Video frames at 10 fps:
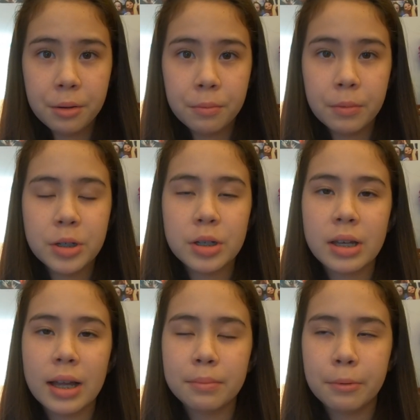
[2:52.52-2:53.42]
which is
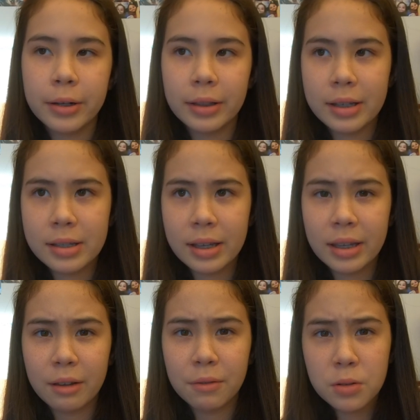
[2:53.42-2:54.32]
kind of pointless.
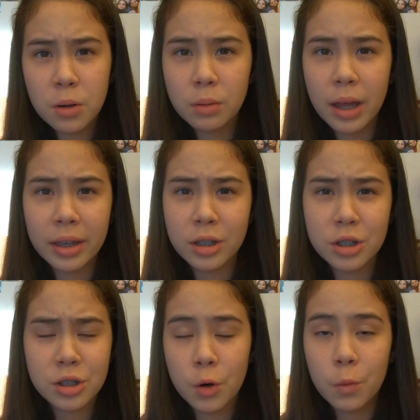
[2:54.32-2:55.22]
Like, if you don't like it,
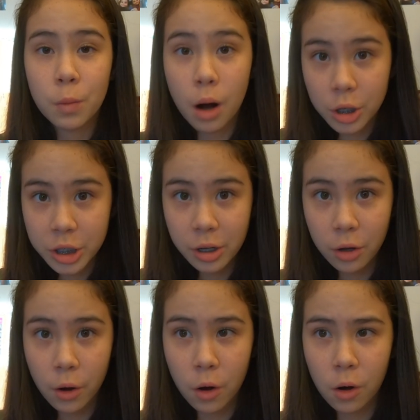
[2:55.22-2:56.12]
just don't watch it
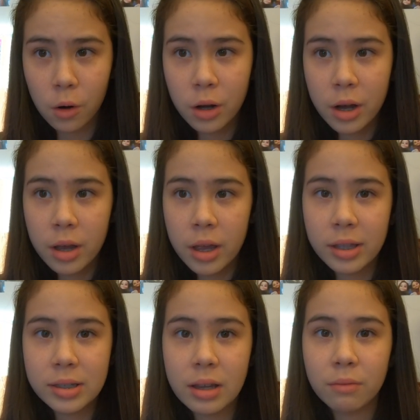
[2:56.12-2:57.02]
at all,
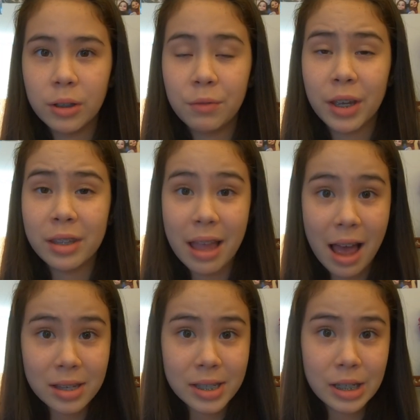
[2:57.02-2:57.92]
instead of leaving a
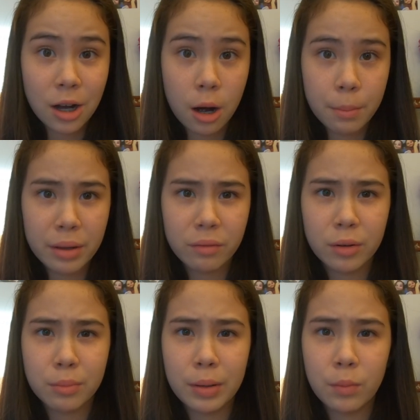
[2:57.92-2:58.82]
nasty comment
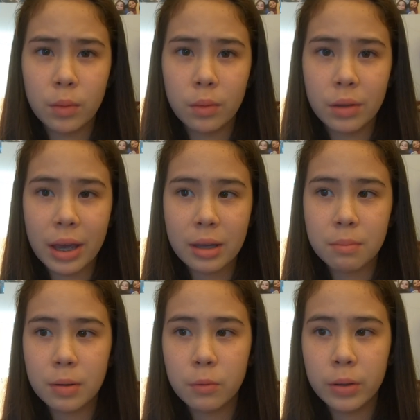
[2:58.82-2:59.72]
for people. That
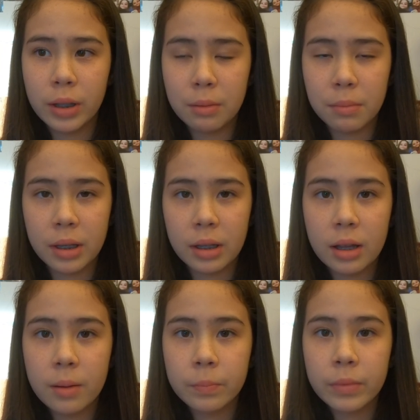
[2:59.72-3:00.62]
can be really mean.
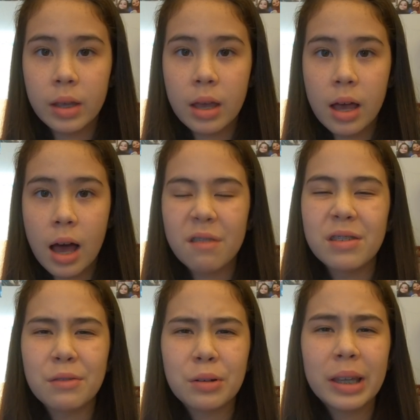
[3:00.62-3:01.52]
I've
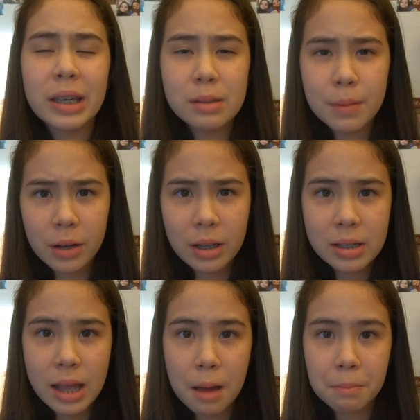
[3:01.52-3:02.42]
never really
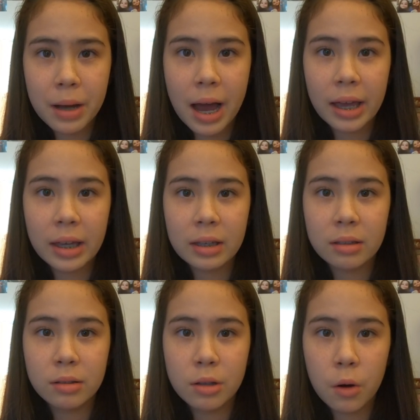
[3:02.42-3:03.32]
experienced that, but I
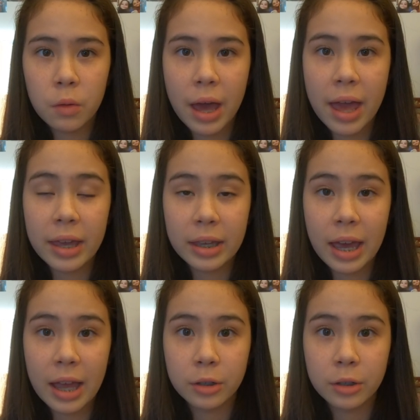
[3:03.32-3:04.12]
know that it can